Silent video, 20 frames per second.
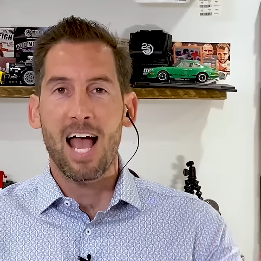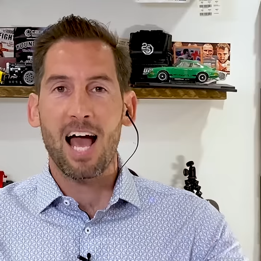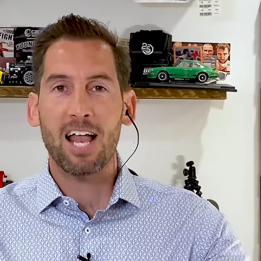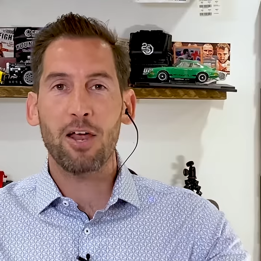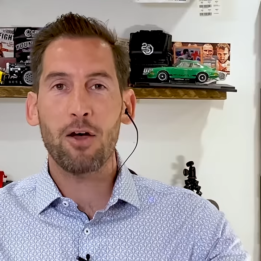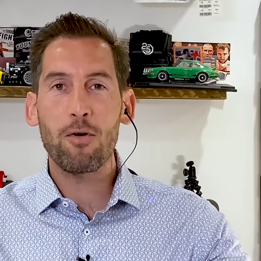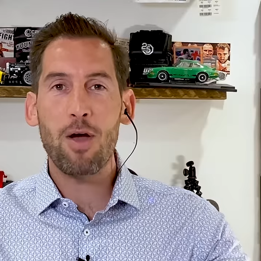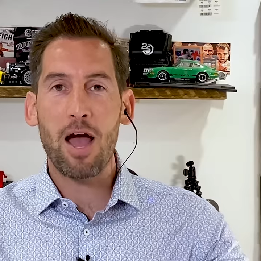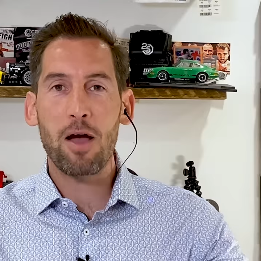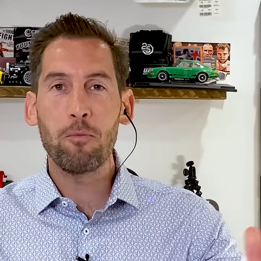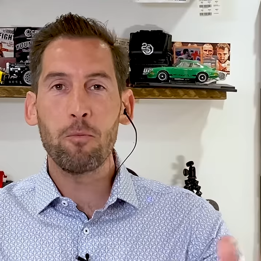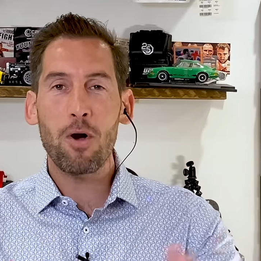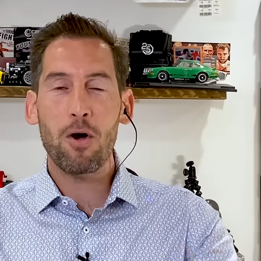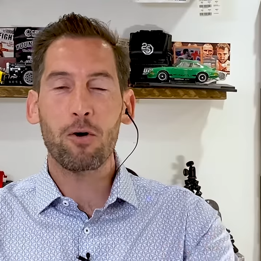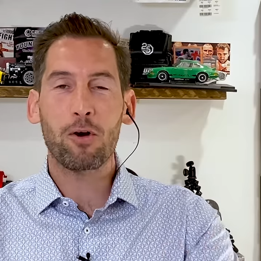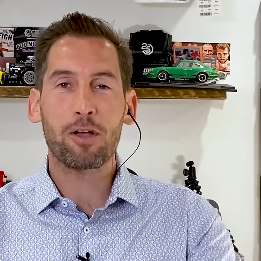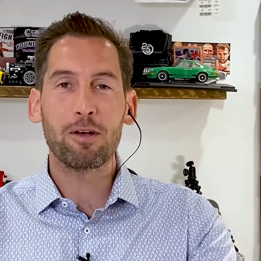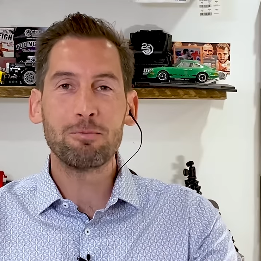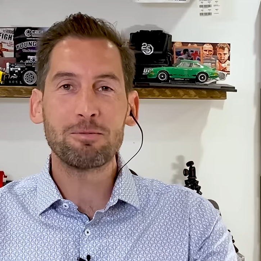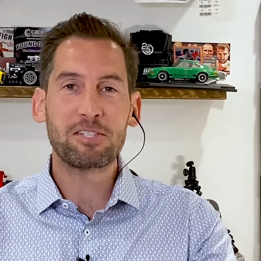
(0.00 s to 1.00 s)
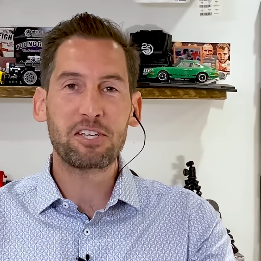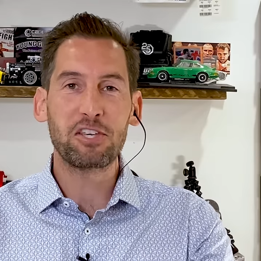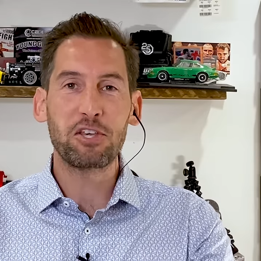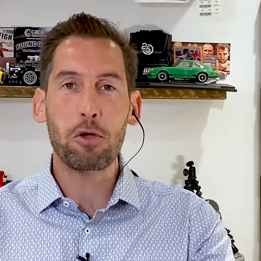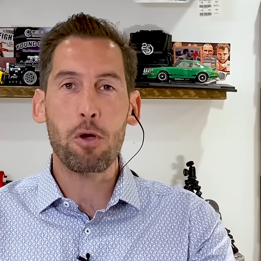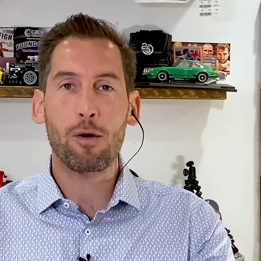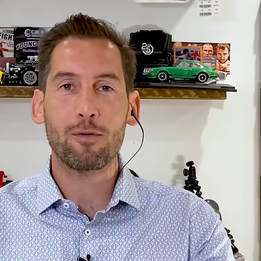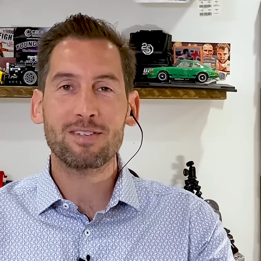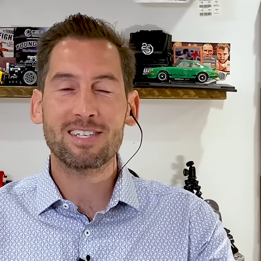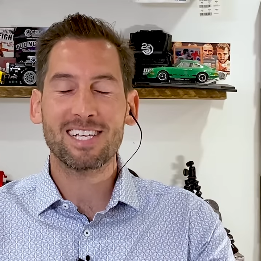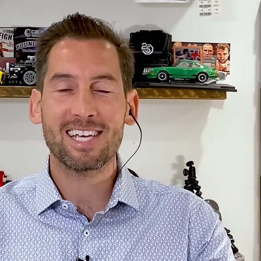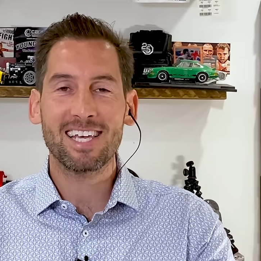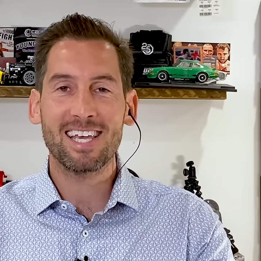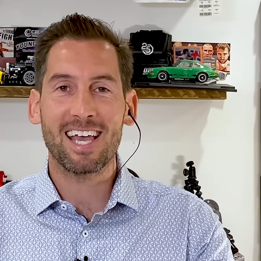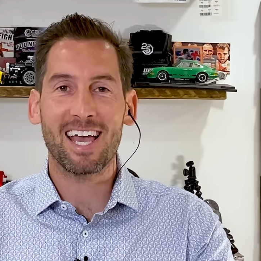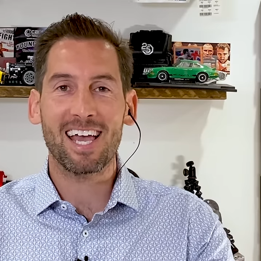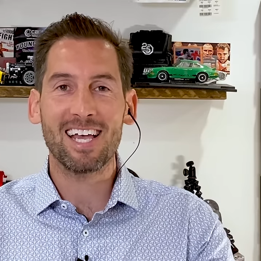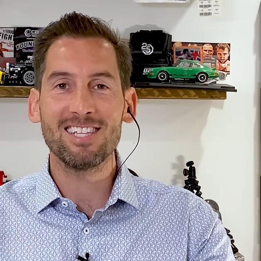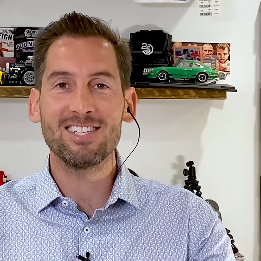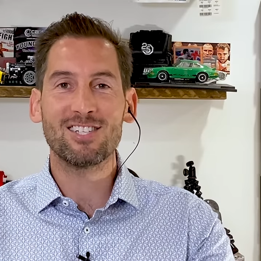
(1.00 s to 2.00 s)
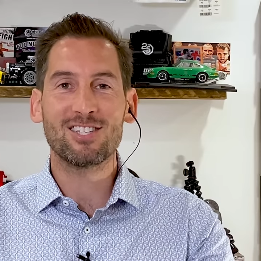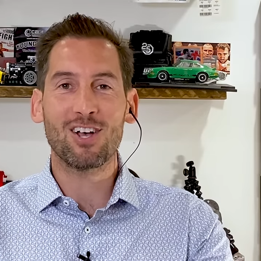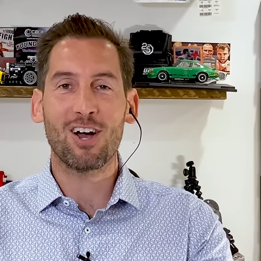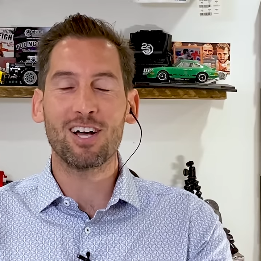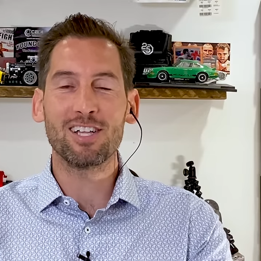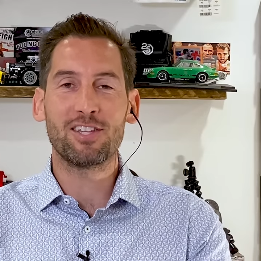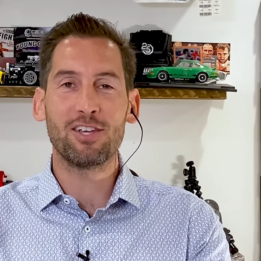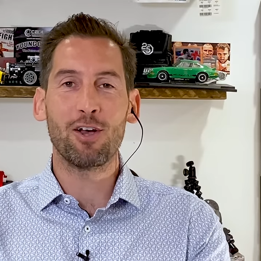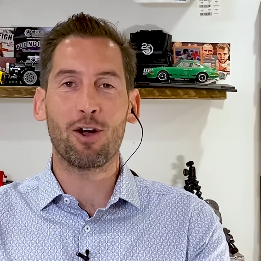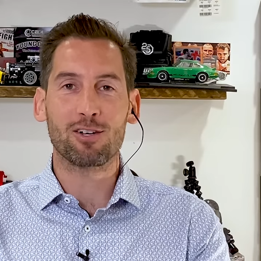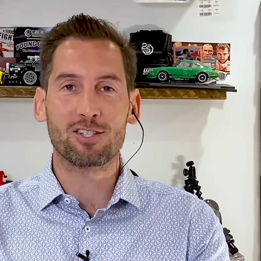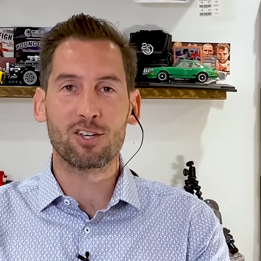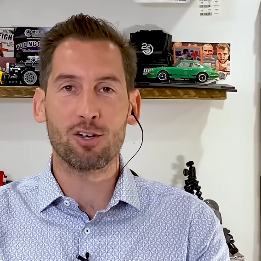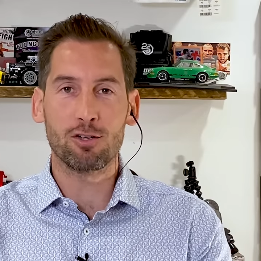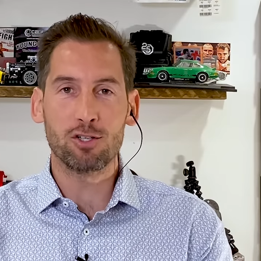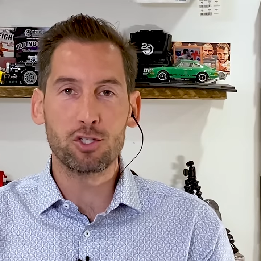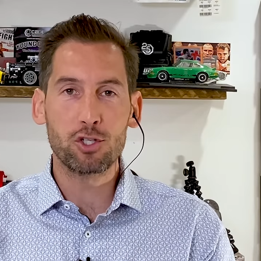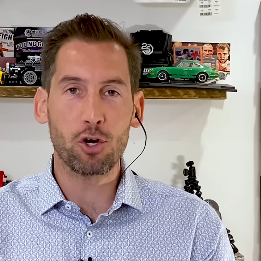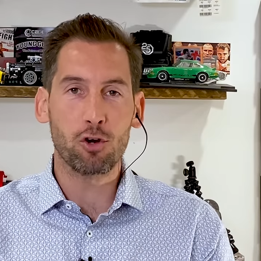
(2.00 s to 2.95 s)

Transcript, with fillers: Hello and welcome to UFC Inside the Octagon.